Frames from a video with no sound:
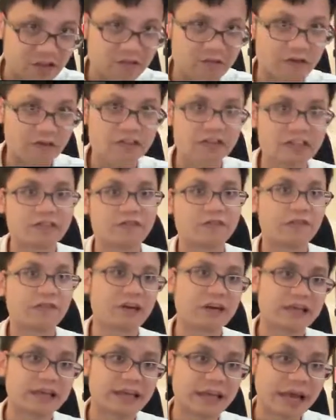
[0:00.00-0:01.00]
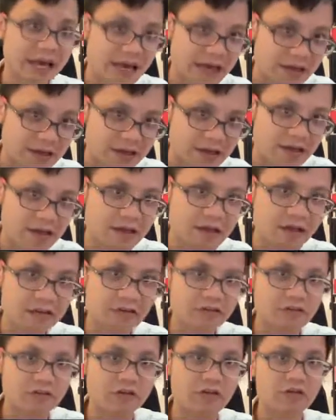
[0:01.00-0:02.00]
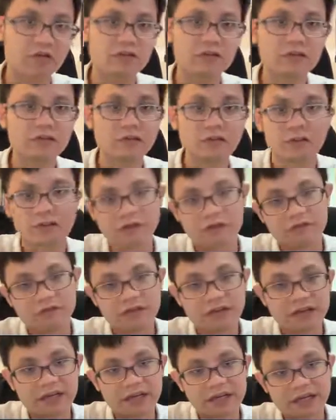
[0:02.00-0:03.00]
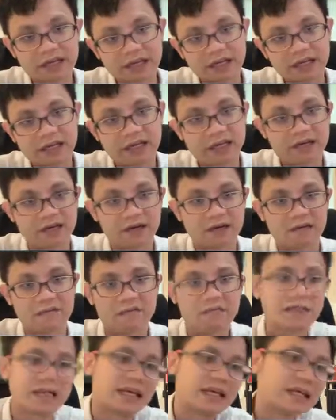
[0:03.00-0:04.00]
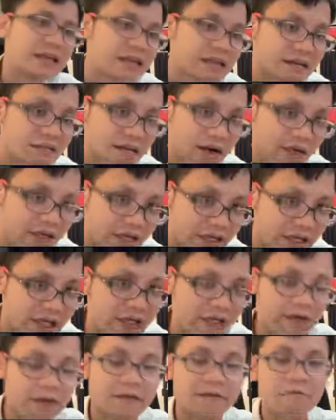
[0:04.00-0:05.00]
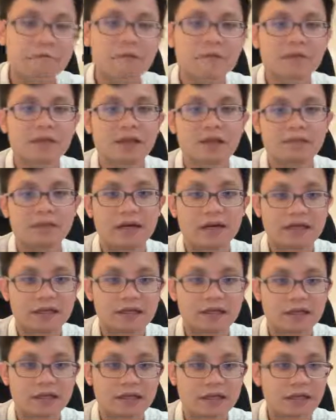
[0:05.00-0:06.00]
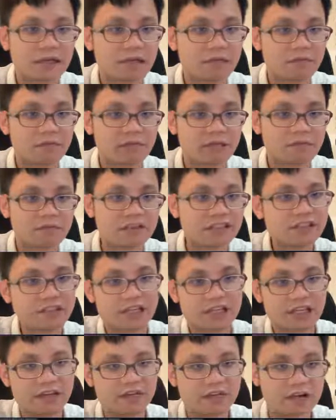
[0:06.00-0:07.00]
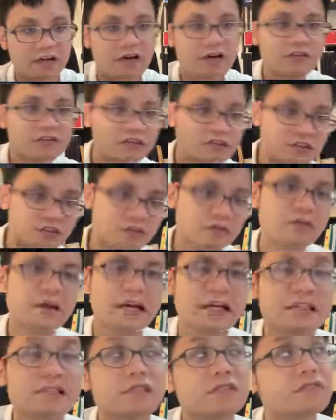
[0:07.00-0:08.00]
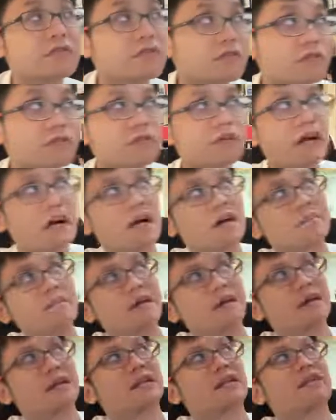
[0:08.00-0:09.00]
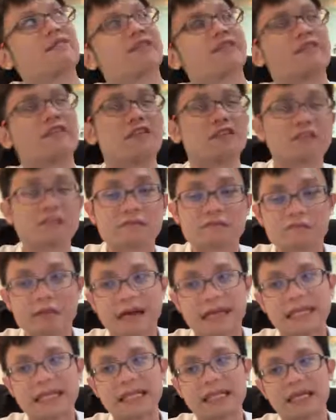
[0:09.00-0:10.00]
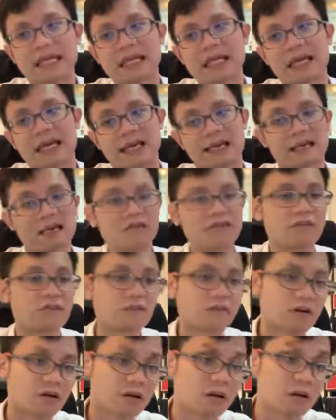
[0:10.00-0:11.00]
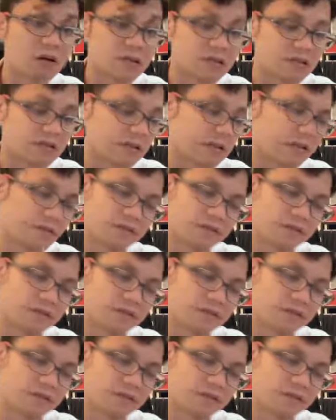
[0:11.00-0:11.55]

Of course, if you are young, you don't really think about it, but eventually it will cost you as you grow up, and it will cost money, and it will cost